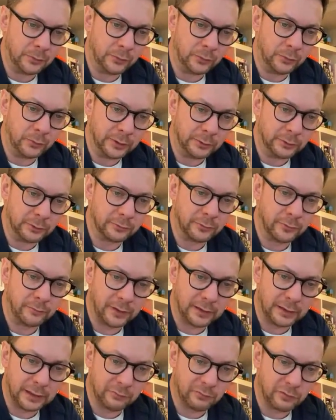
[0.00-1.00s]
we were
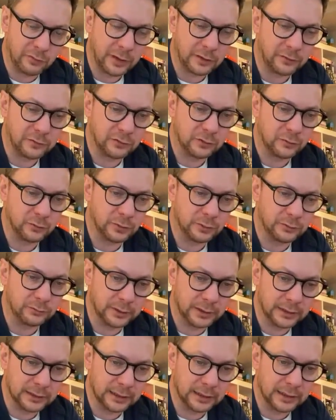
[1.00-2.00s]
revealing information and we
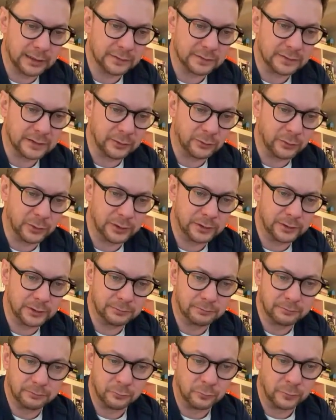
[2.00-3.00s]
realized that we were
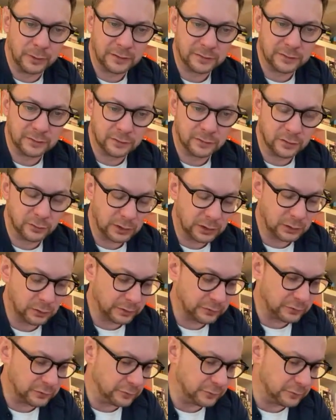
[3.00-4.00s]
raising too many
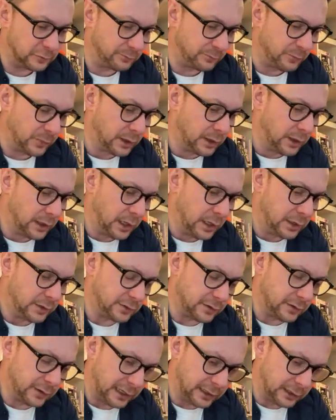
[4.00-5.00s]
questions.
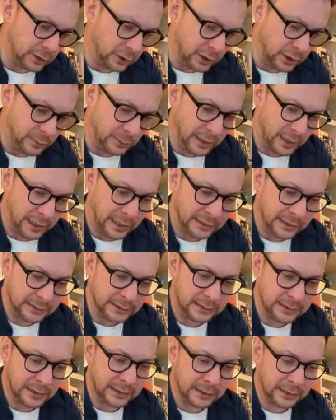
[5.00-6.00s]
So that got in my head.
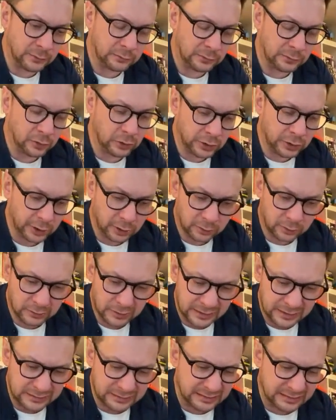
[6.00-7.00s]
And then I was looking on
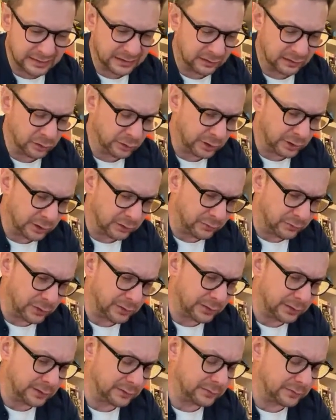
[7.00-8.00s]
LinkedIn and looking at
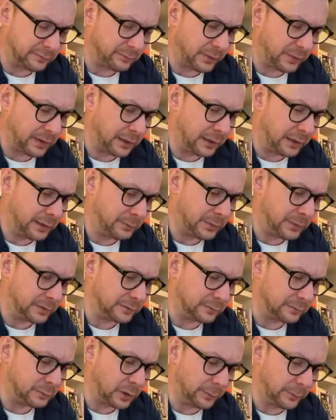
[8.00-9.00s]
various bits
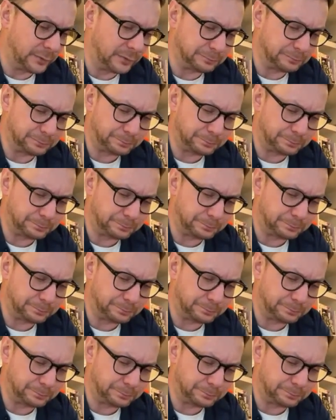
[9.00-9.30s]
and bobs.